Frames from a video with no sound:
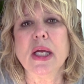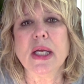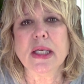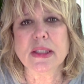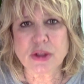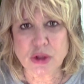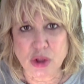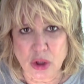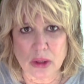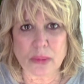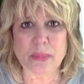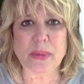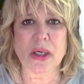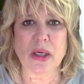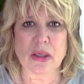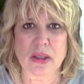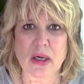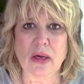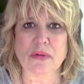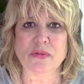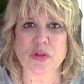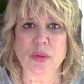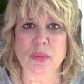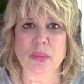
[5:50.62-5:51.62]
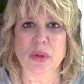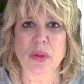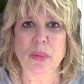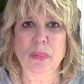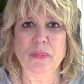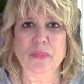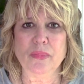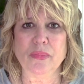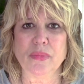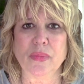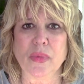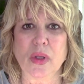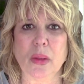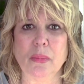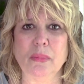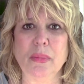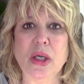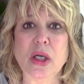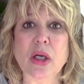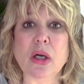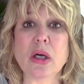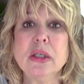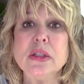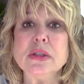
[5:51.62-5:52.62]
it's going to be uncomfortable,
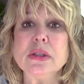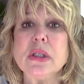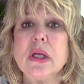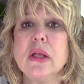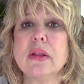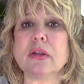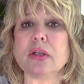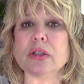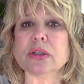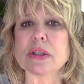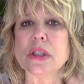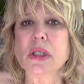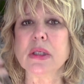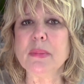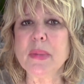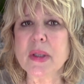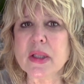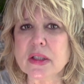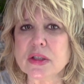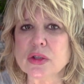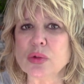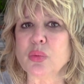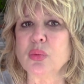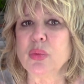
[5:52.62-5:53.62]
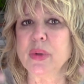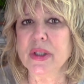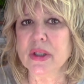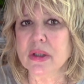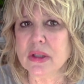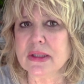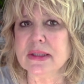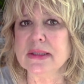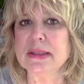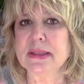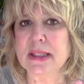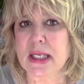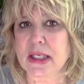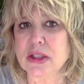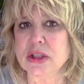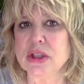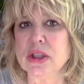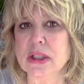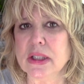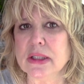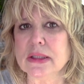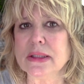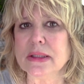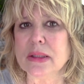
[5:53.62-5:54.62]
because there's going to be this
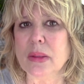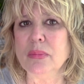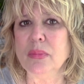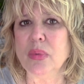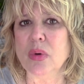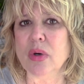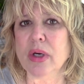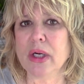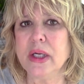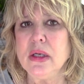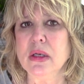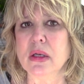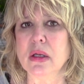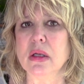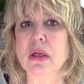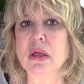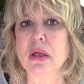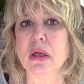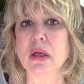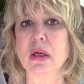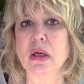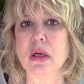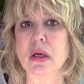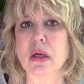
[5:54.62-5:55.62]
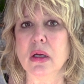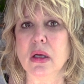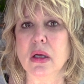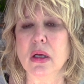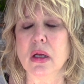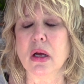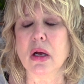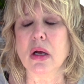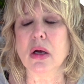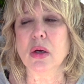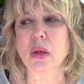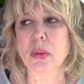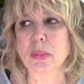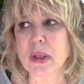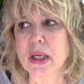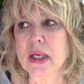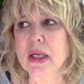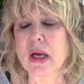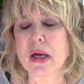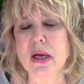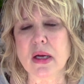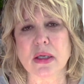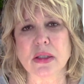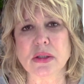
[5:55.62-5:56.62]
realization at some point, oh my
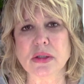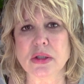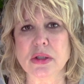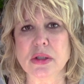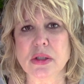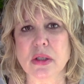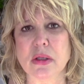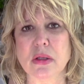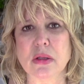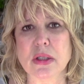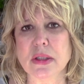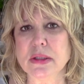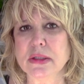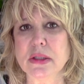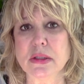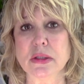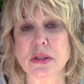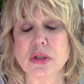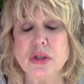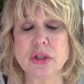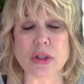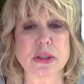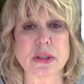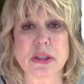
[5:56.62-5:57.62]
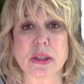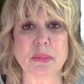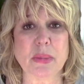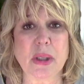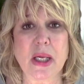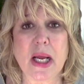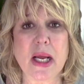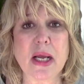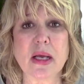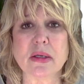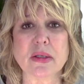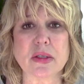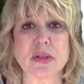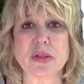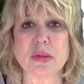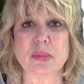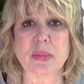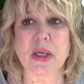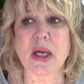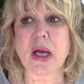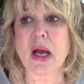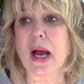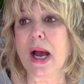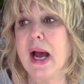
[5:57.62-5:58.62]
gosh, this isn't just going to be handed to
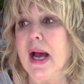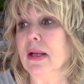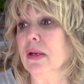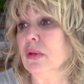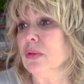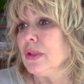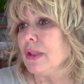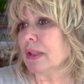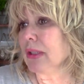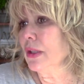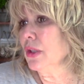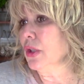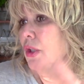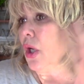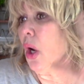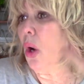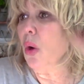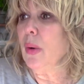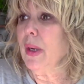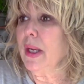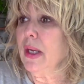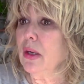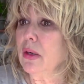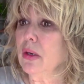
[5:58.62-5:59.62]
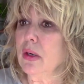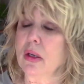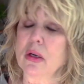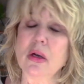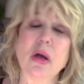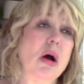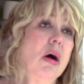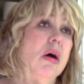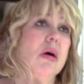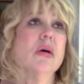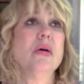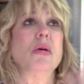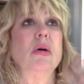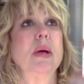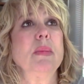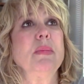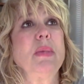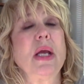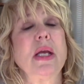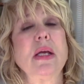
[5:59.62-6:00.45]
me. I don't just go here and, oh, I'm